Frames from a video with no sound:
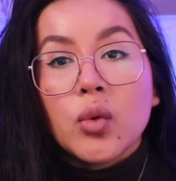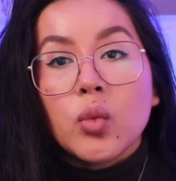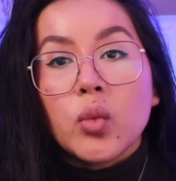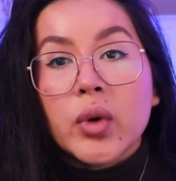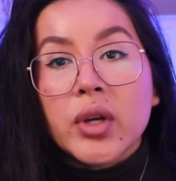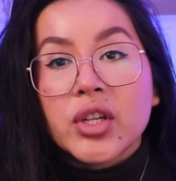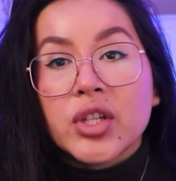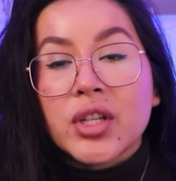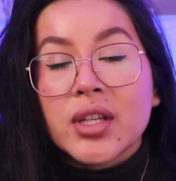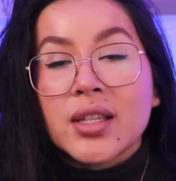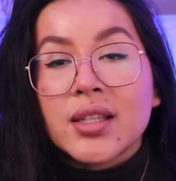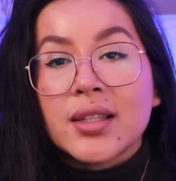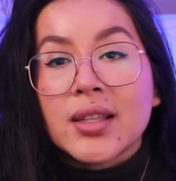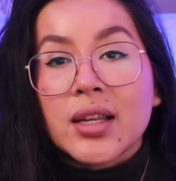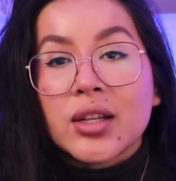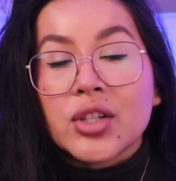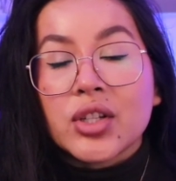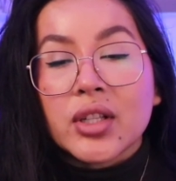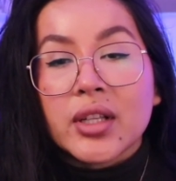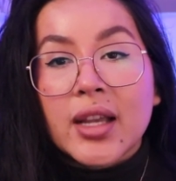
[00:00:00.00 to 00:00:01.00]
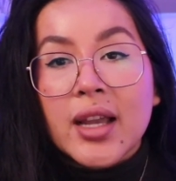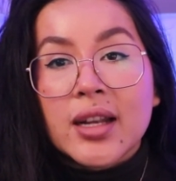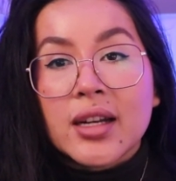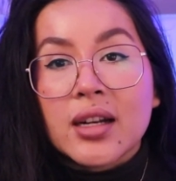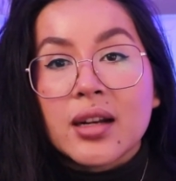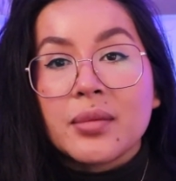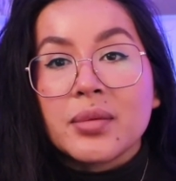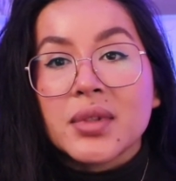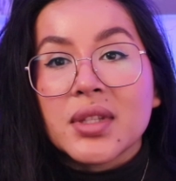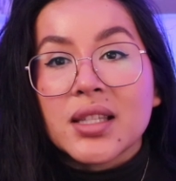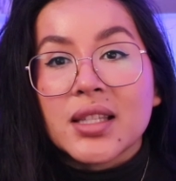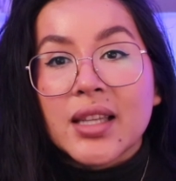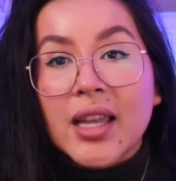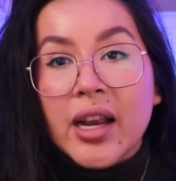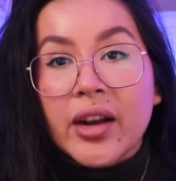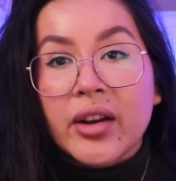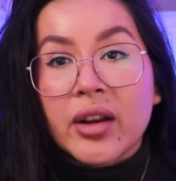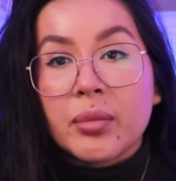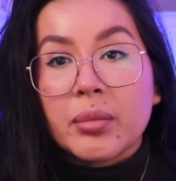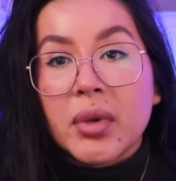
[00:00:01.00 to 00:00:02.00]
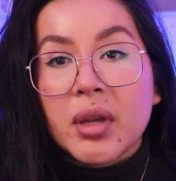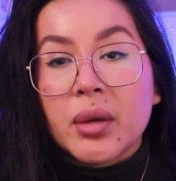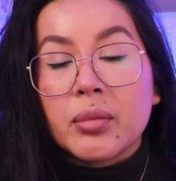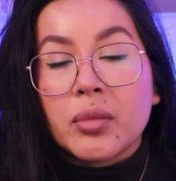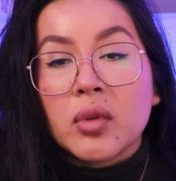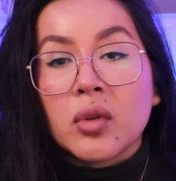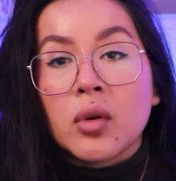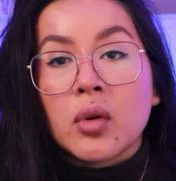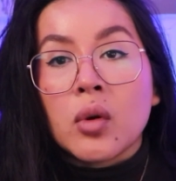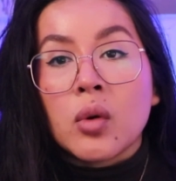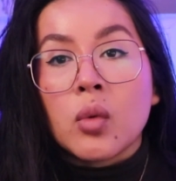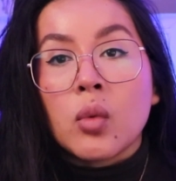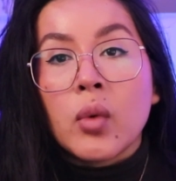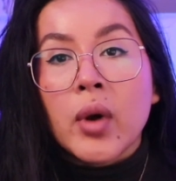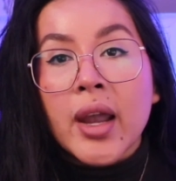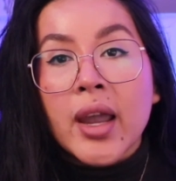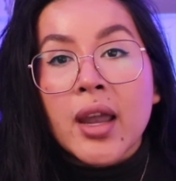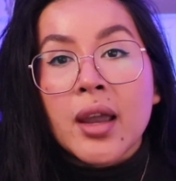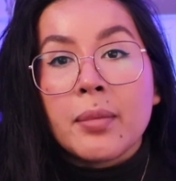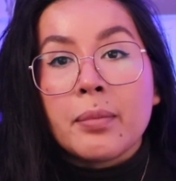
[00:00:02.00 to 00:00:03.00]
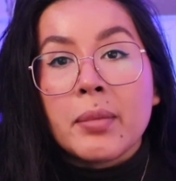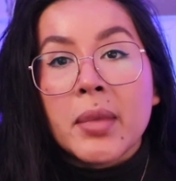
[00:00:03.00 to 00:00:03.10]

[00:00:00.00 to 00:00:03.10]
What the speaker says: which essentially ended up scaring people away,